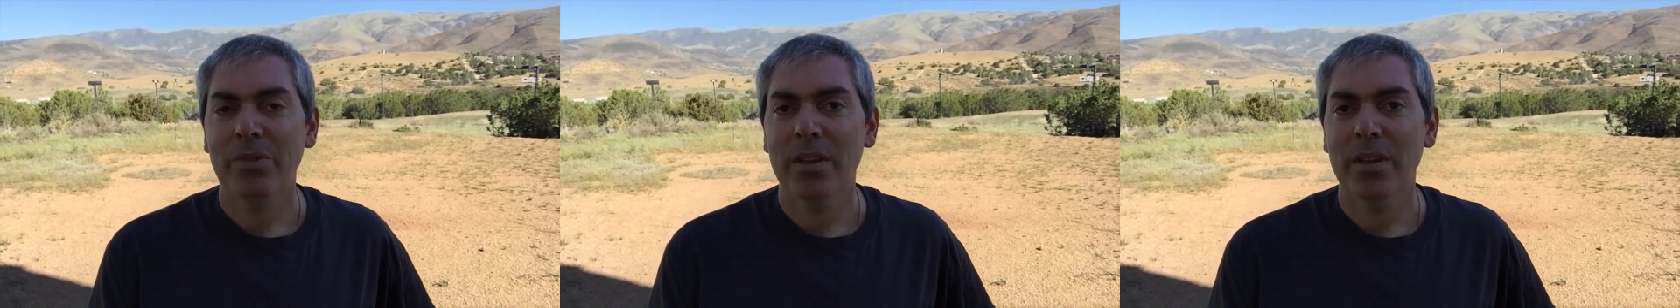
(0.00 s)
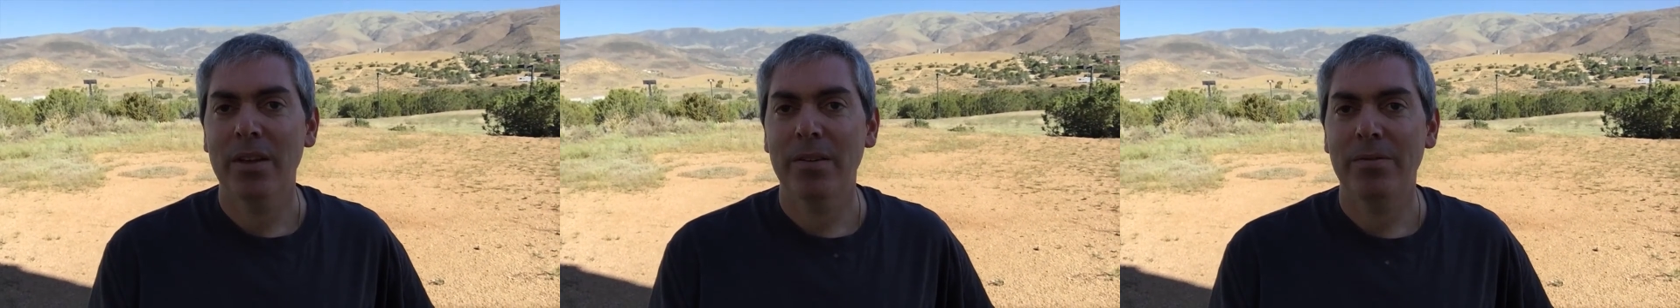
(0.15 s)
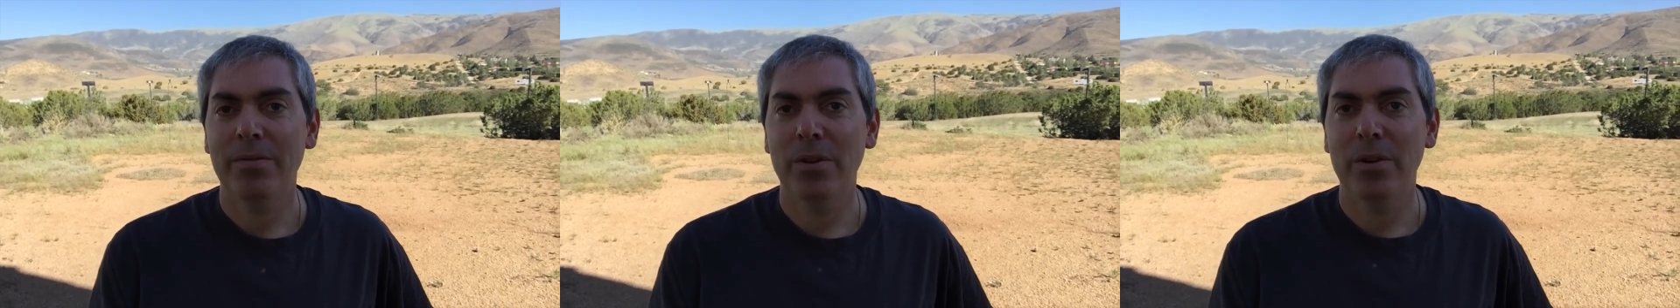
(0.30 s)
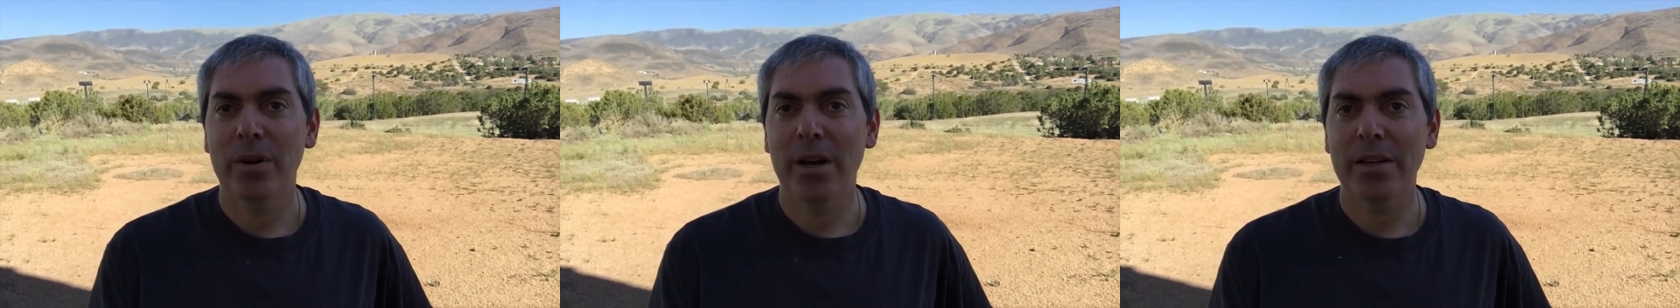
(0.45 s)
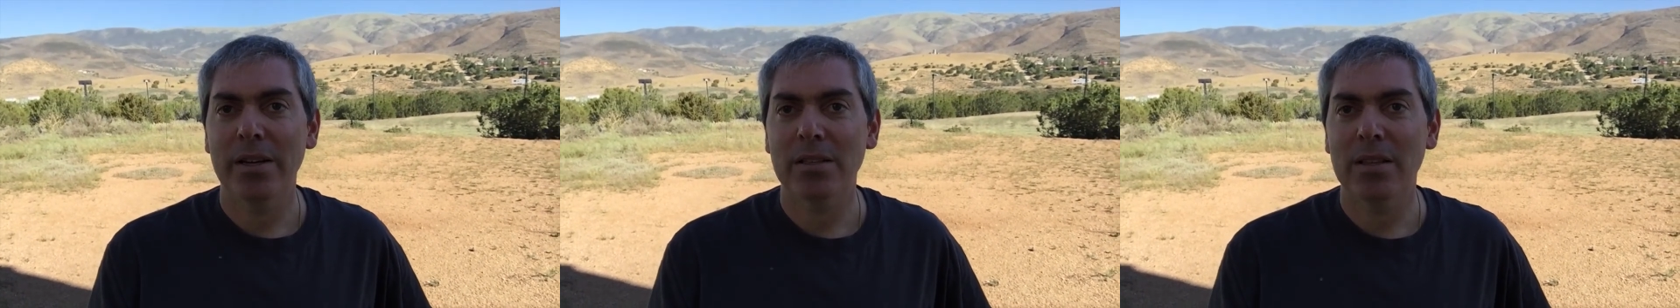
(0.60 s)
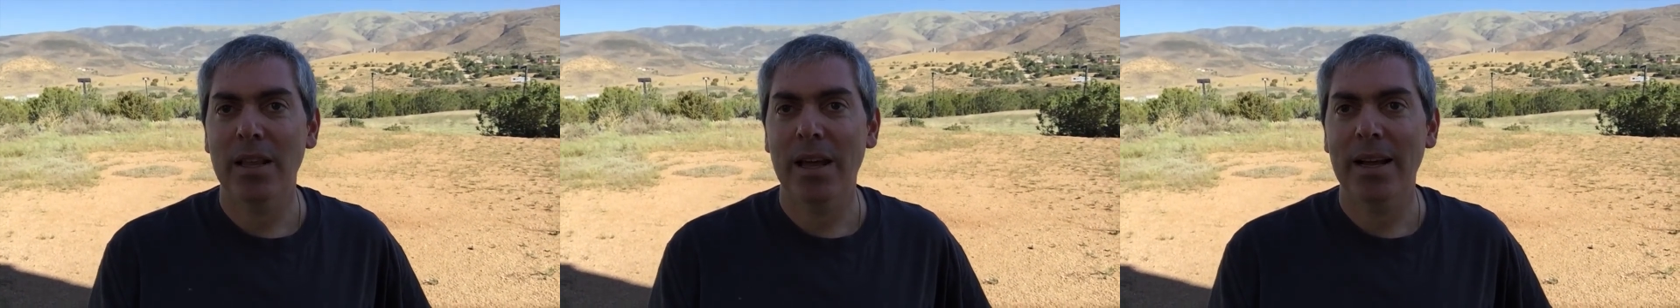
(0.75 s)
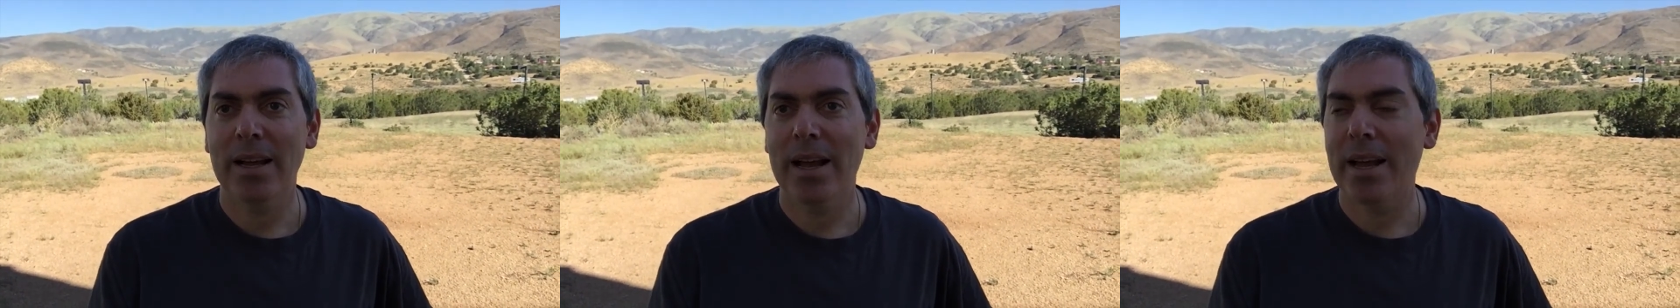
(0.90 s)
if you guys
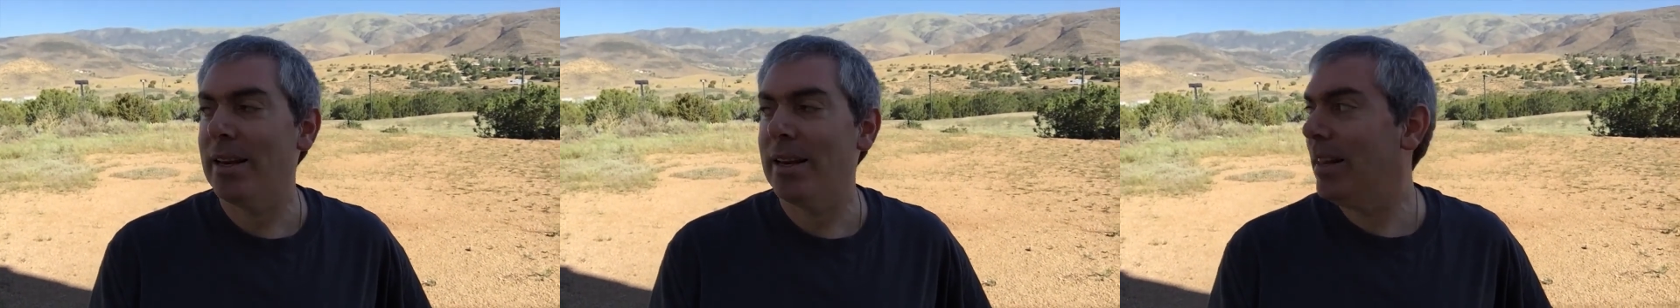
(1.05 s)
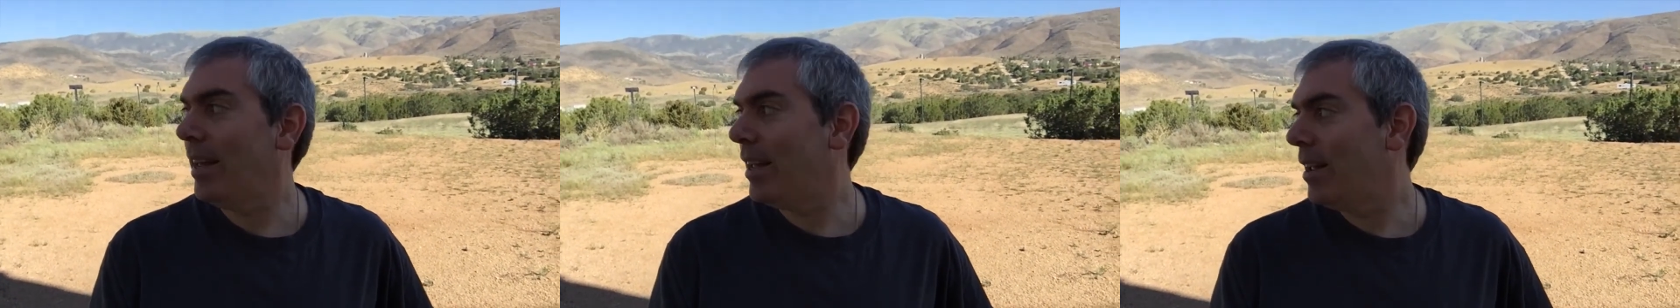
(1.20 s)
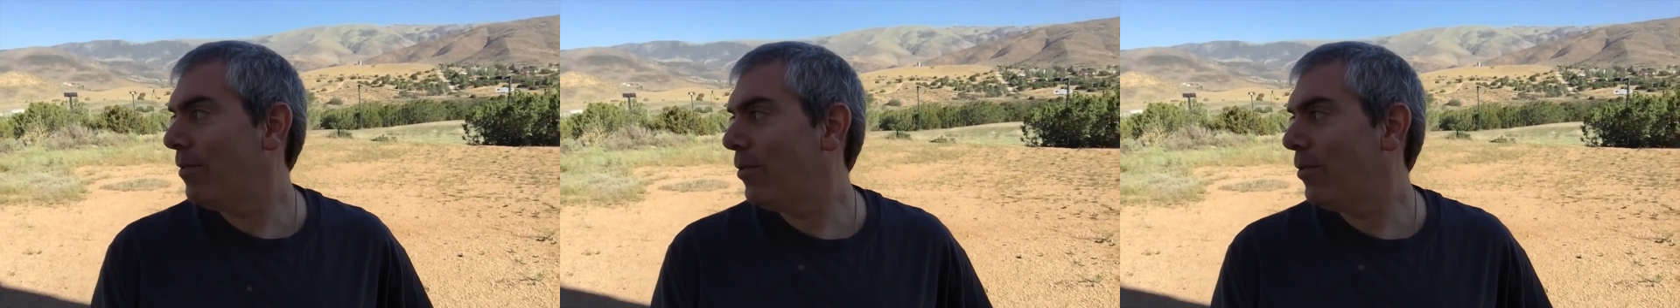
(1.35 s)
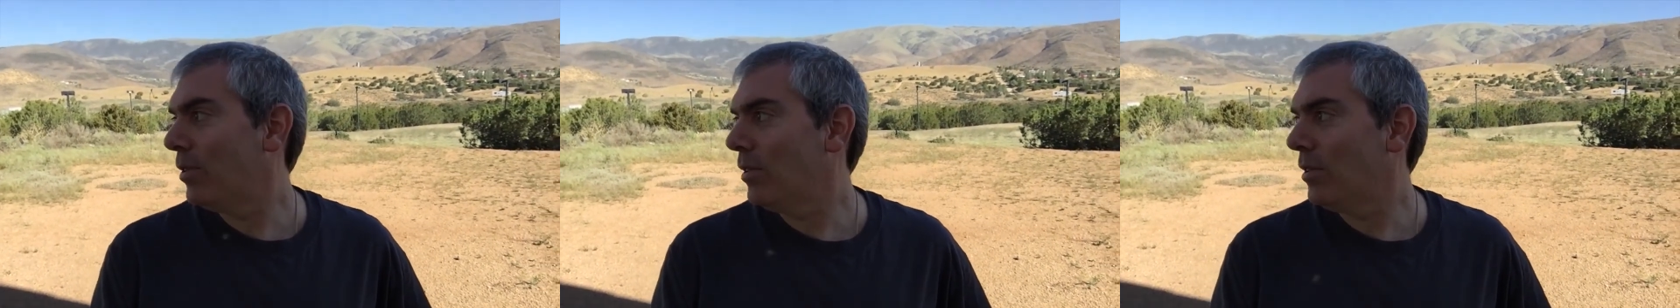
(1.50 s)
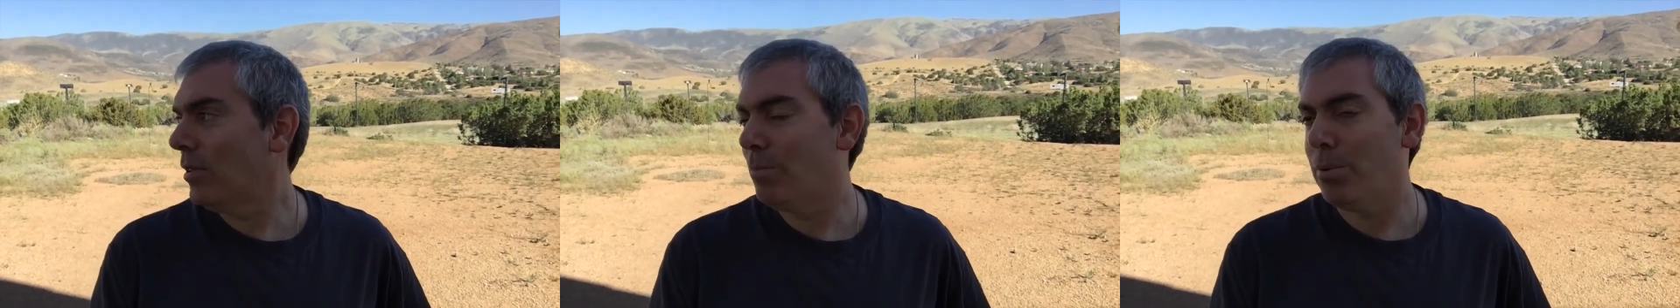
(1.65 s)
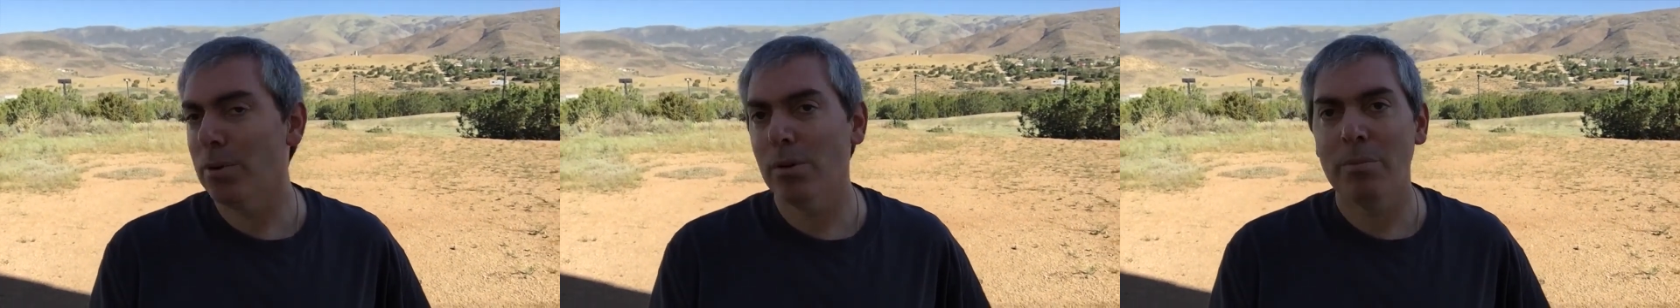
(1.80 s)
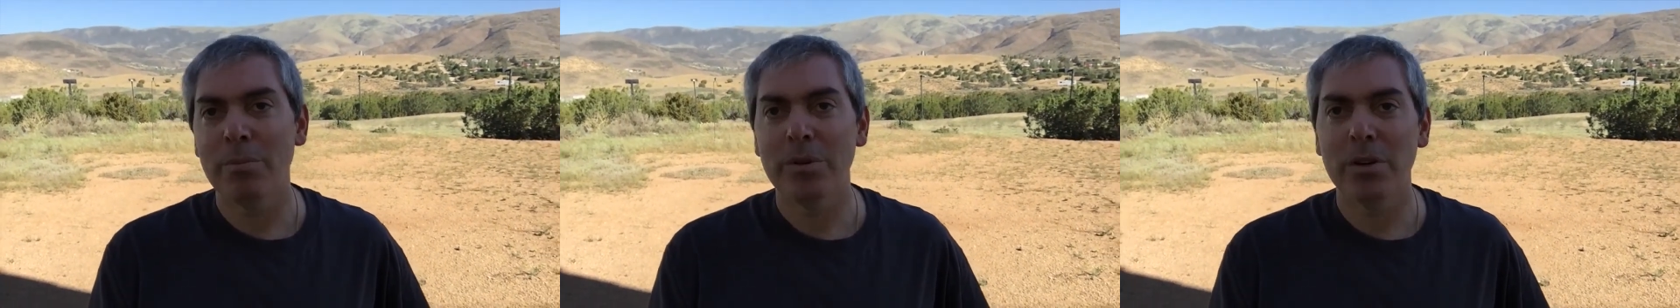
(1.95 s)
like, I can take you for a little
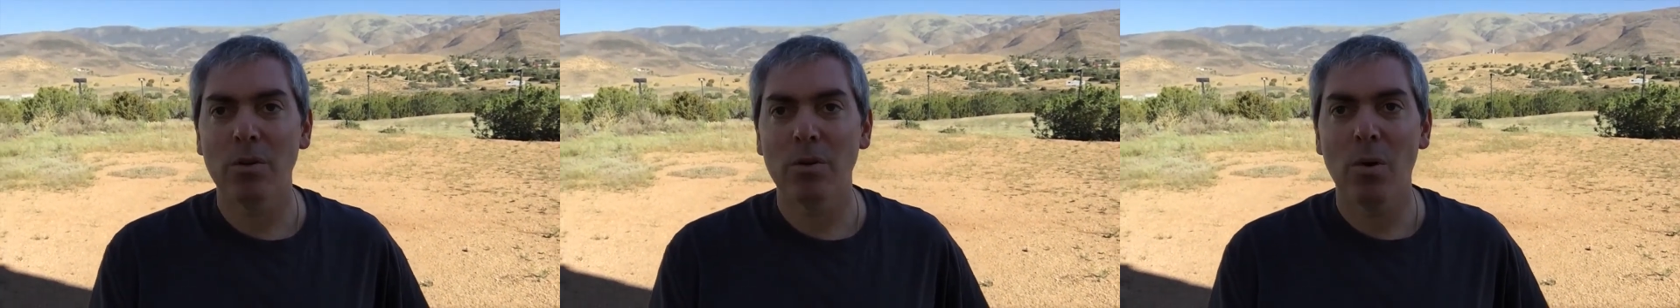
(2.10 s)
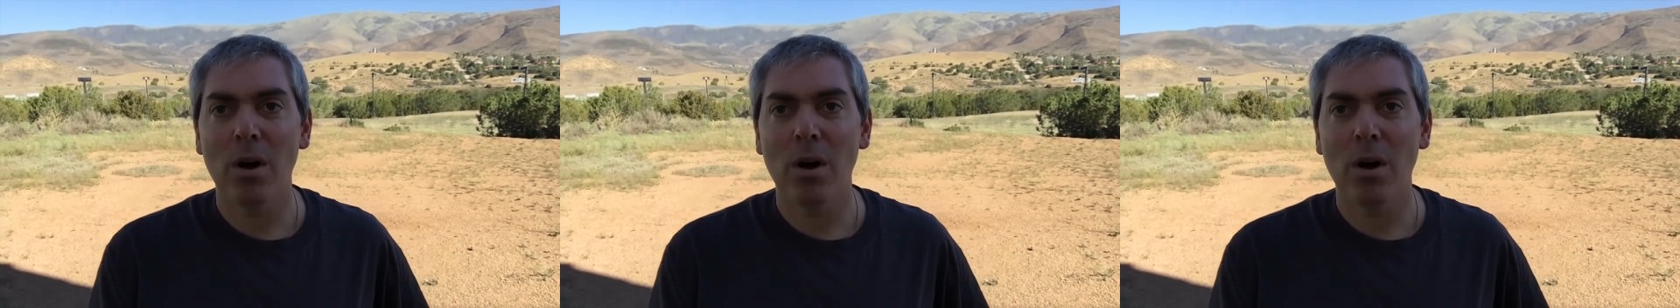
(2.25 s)
perimeter